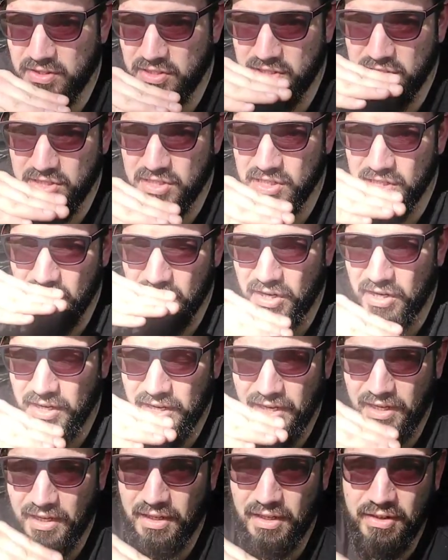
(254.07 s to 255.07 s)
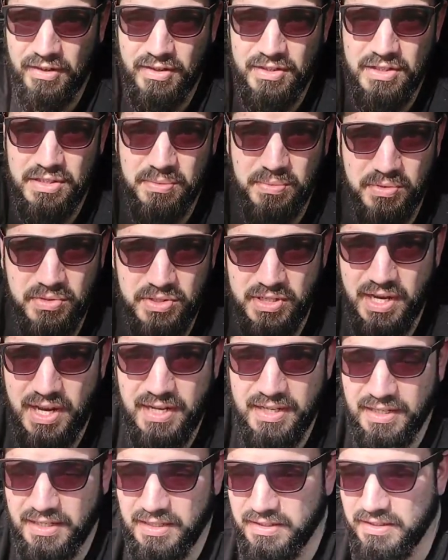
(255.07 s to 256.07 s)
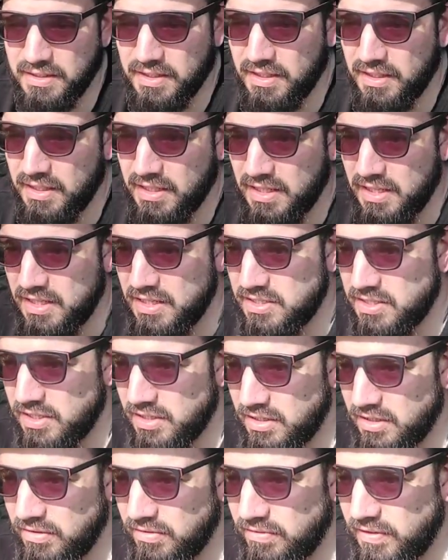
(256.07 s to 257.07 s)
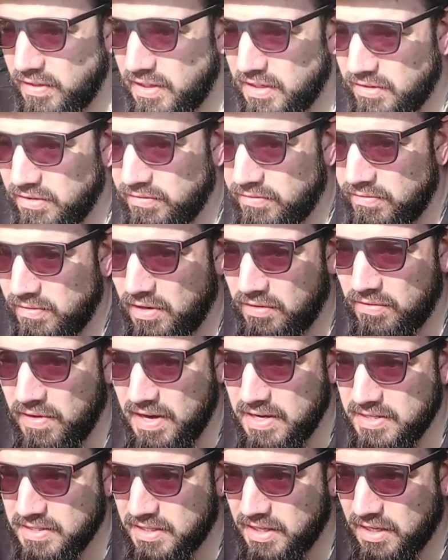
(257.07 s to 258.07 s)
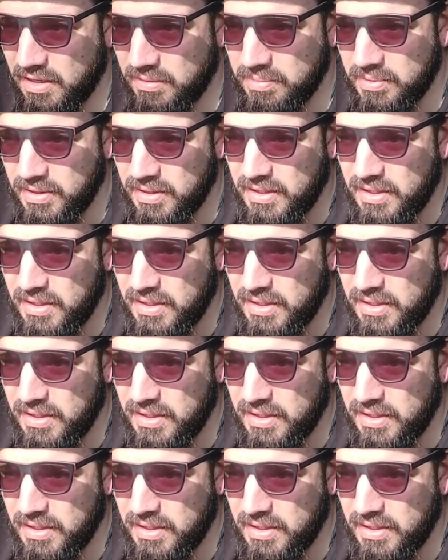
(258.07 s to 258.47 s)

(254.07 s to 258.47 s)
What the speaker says: slight incline towards your head end, so that your feet are raised up.